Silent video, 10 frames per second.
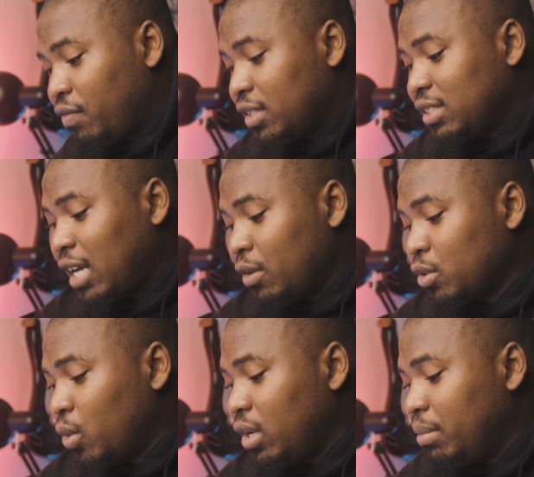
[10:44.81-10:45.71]
the
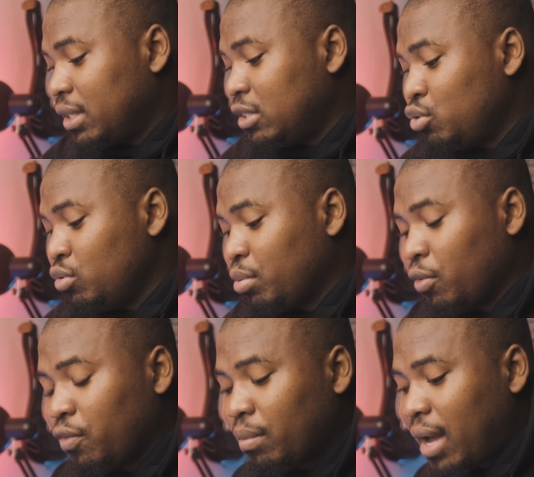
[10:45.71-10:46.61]
Soundcore Liberty 2
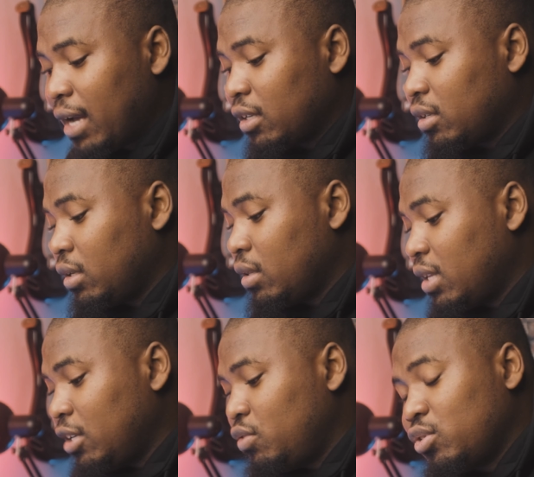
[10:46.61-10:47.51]
Pro from Anker.
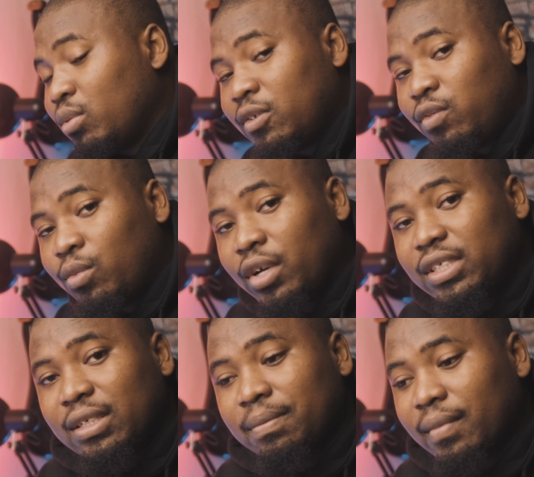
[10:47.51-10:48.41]
Thank you so much for
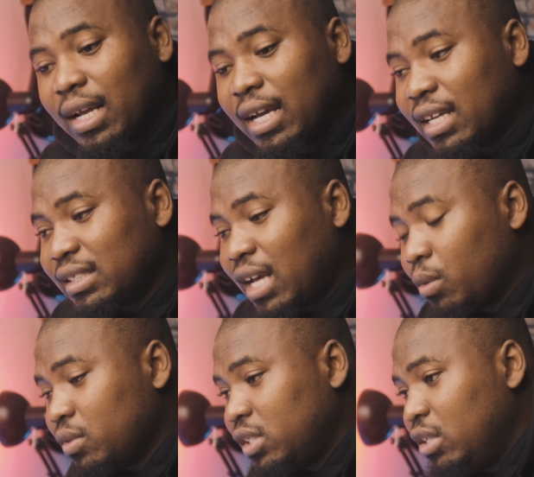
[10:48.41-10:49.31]
watching, and I guess I
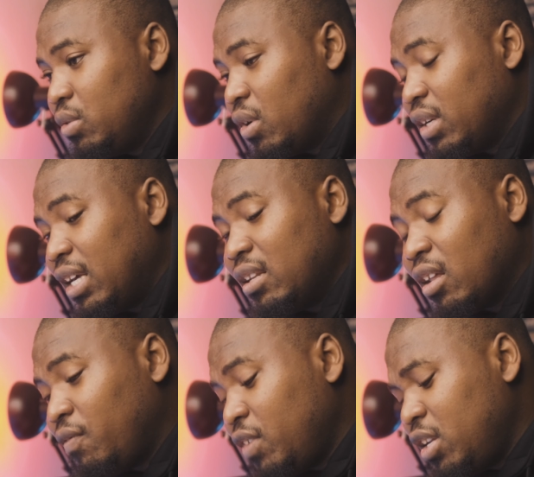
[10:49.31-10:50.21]
will see you on
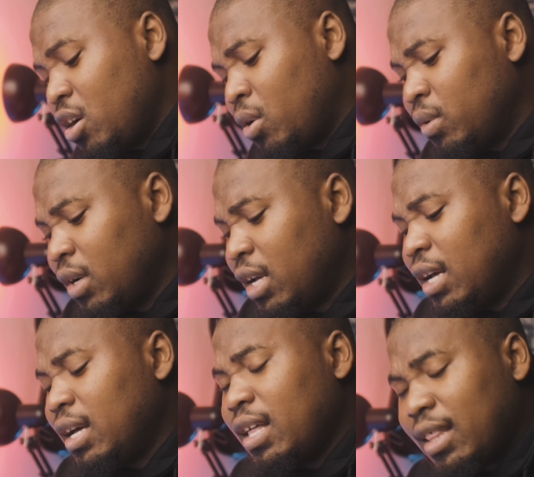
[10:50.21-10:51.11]
another video
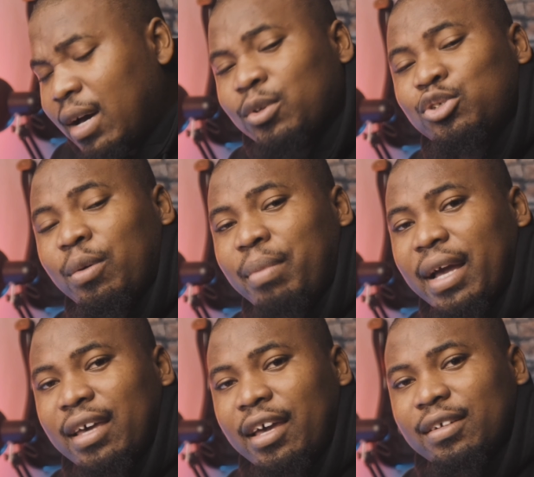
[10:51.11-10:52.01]
that was shot
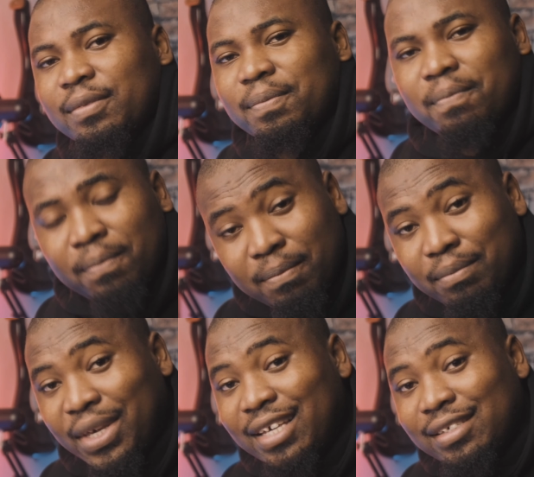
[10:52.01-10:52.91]
by
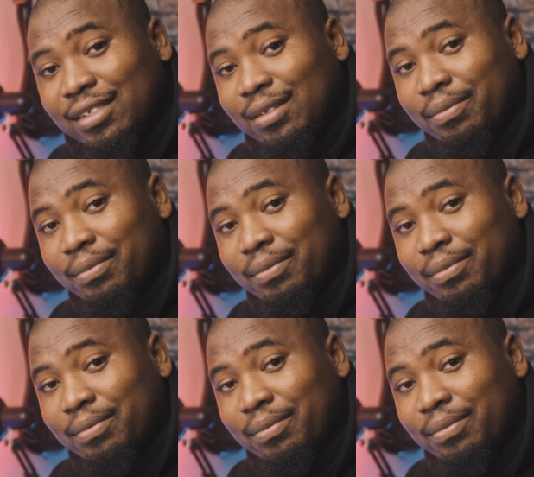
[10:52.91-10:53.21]
Kagan. Peace.